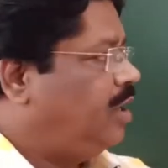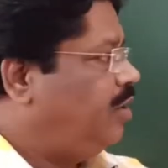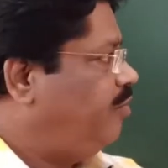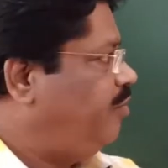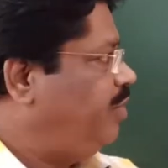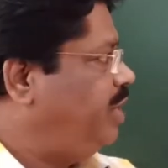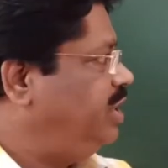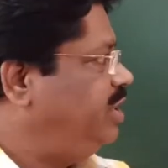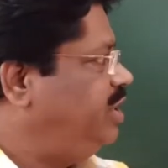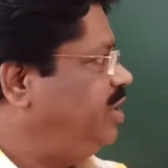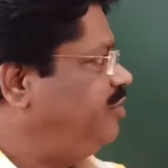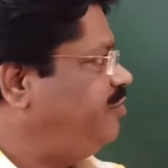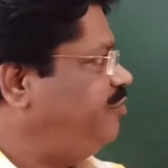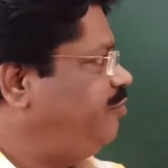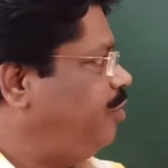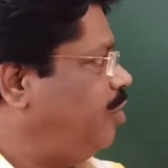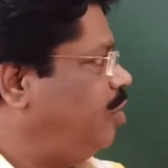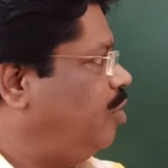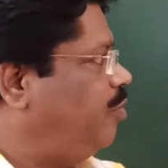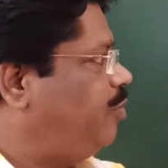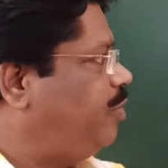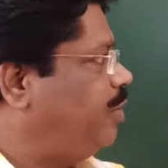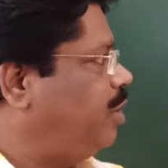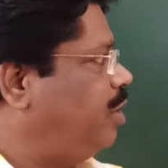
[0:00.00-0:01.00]
when this
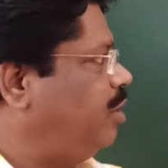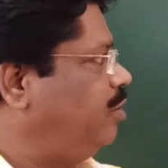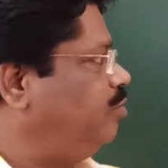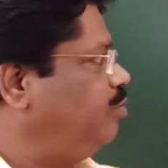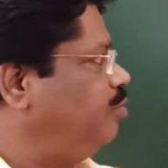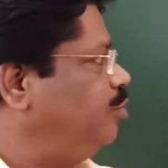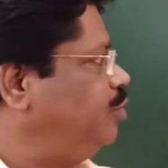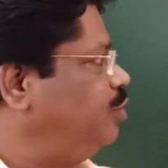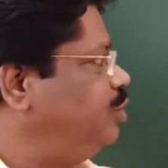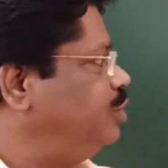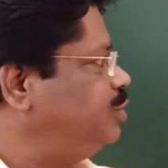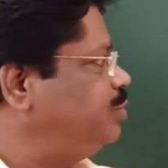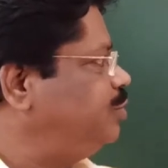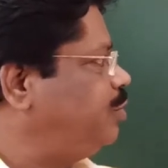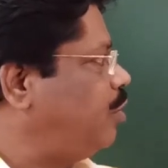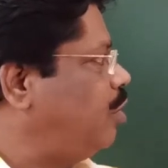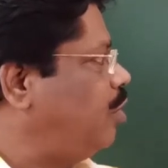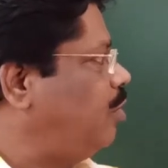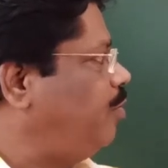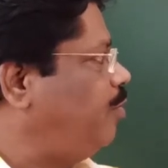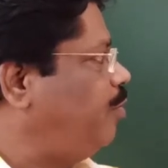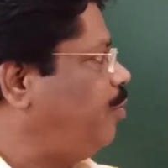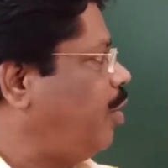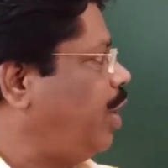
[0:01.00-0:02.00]
wavefront moves
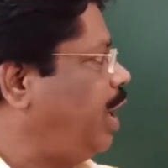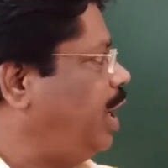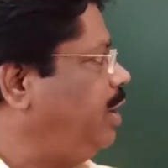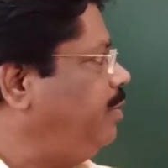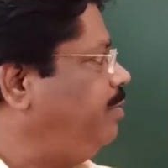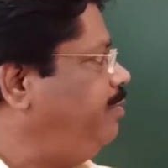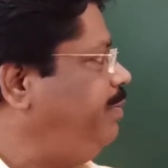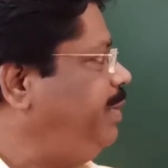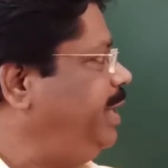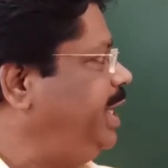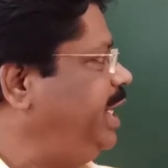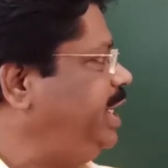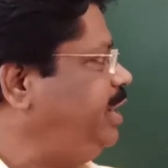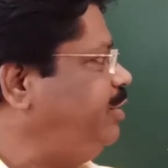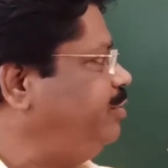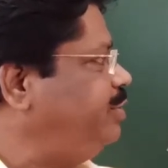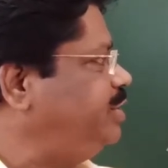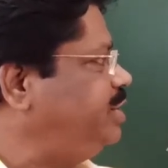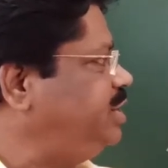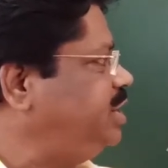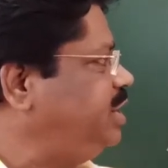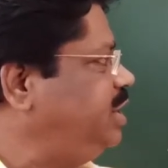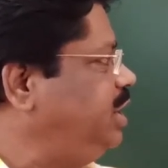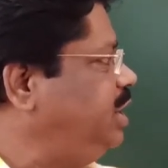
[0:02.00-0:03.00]
from point B to
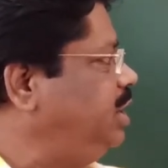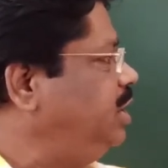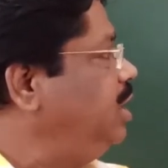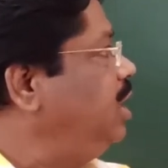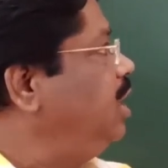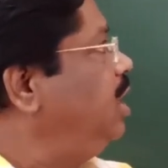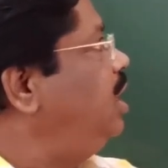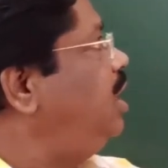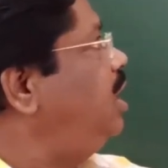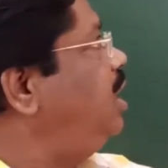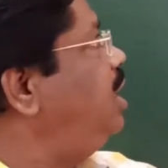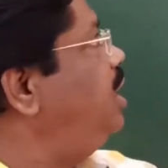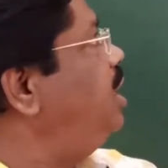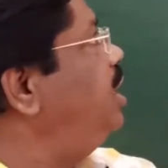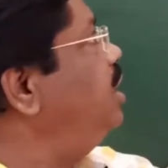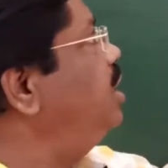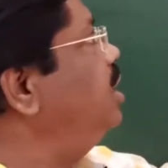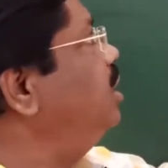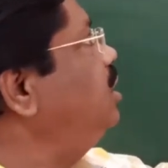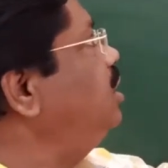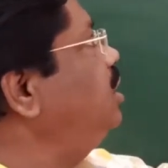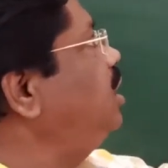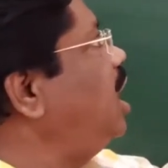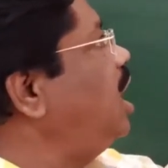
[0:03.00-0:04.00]
C in
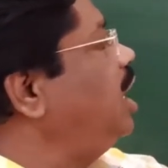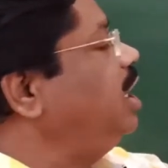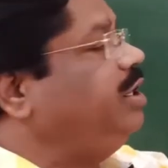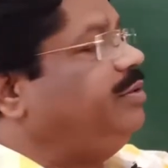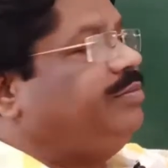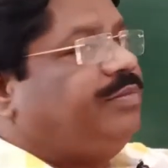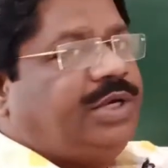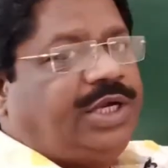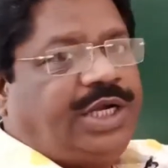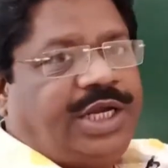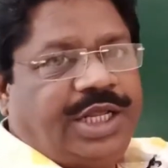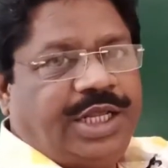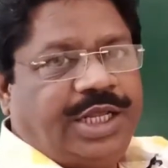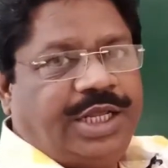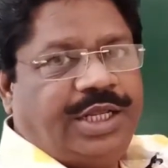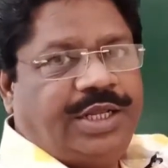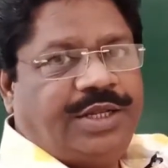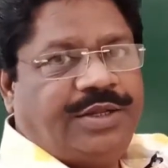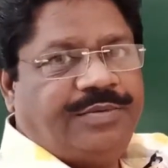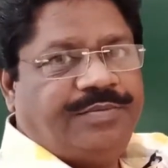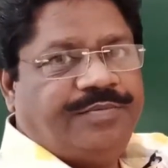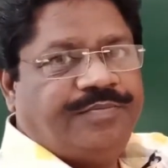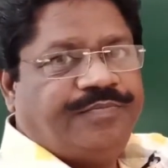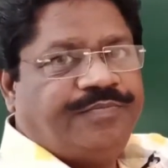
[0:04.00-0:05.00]
a time t,
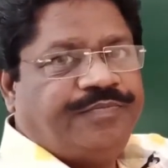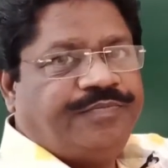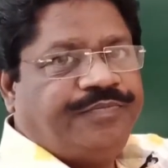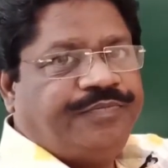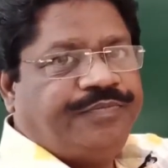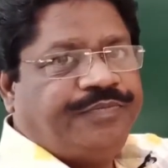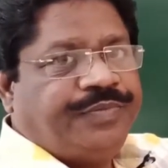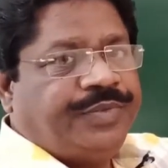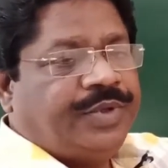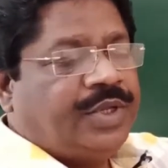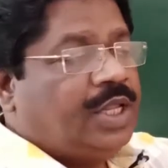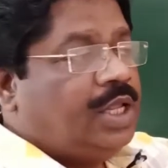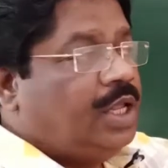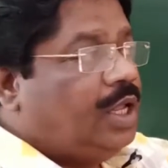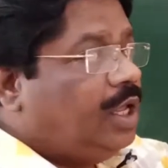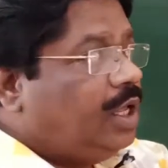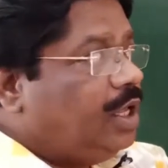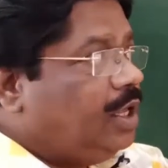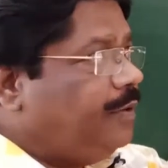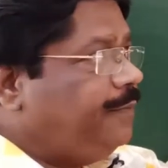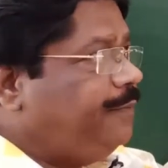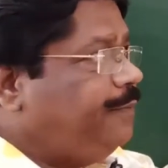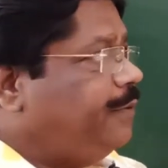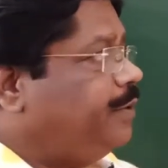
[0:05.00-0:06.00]

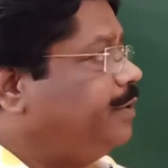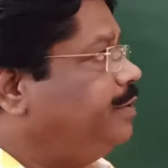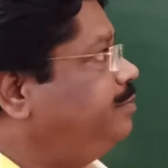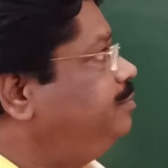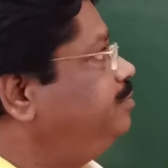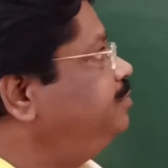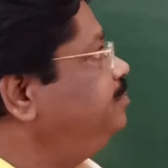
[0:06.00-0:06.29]
if